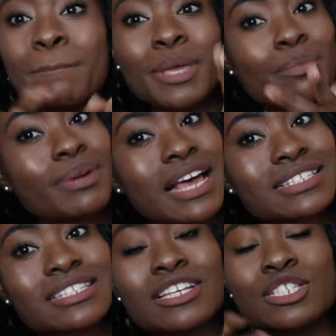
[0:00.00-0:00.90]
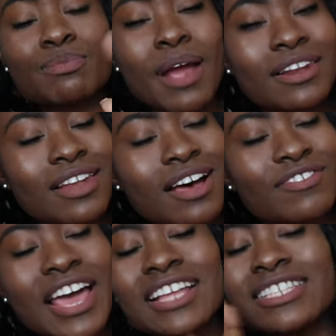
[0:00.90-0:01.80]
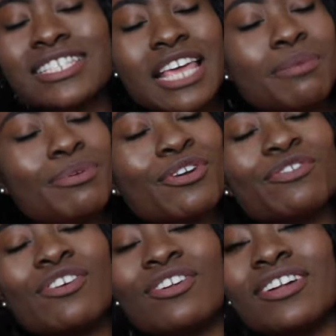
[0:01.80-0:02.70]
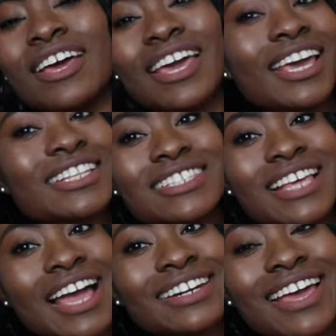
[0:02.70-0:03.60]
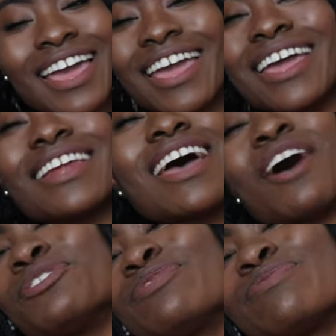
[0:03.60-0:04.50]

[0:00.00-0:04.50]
be blessed, spread love, and stay beautiful inside and out.